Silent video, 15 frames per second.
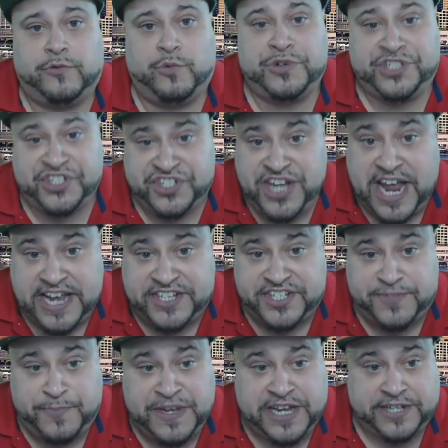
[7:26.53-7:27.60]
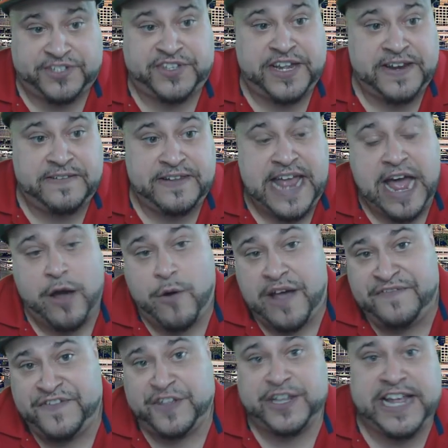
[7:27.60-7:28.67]
Which is nice, because then now
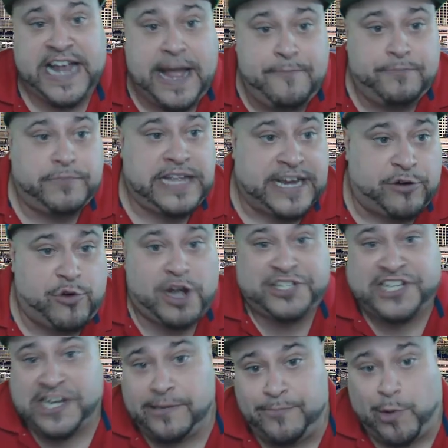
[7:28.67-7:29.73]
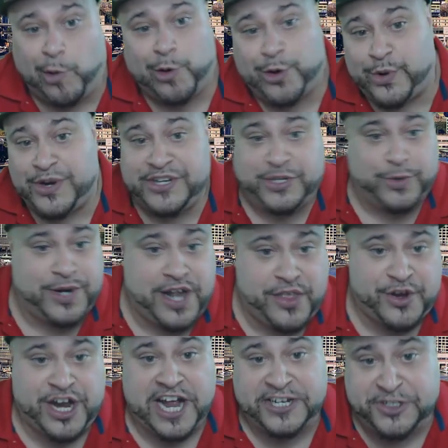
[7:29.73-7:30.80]
I feel like I'm like crossing a border into
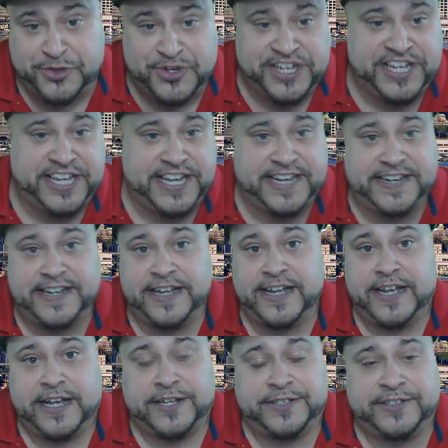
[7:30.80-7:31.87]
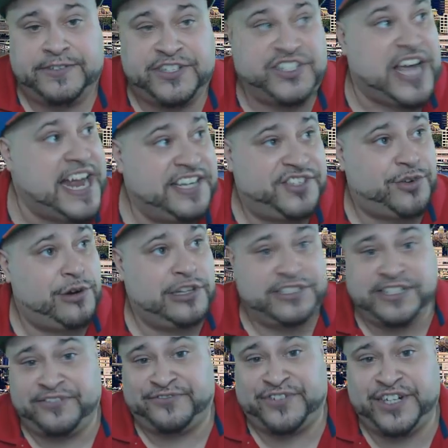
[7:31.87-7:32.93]
another country, and the signs are all
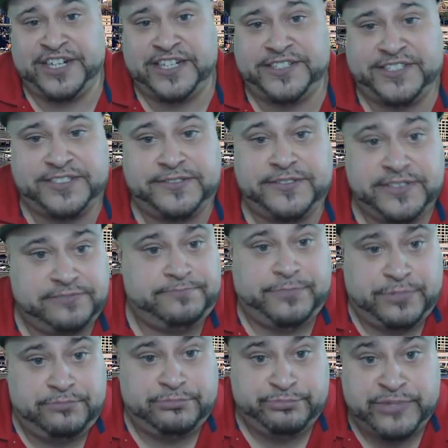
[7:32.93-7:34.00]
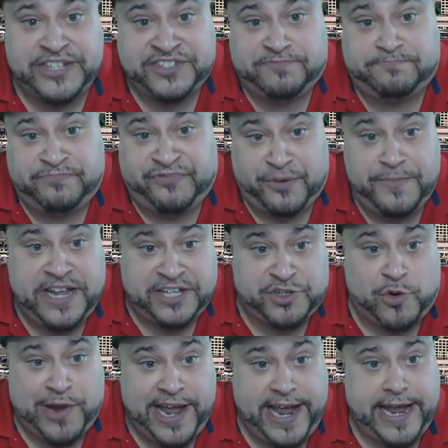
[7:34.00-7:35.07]
different, and that's, for me,
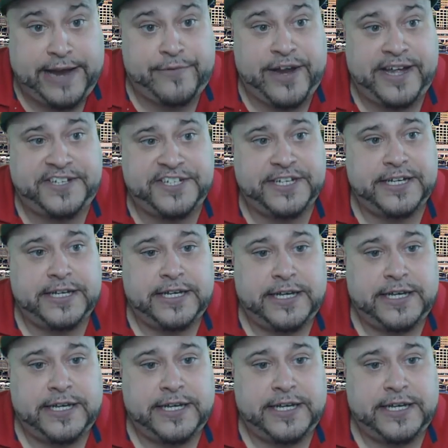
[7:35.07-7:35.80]
it's okay, right?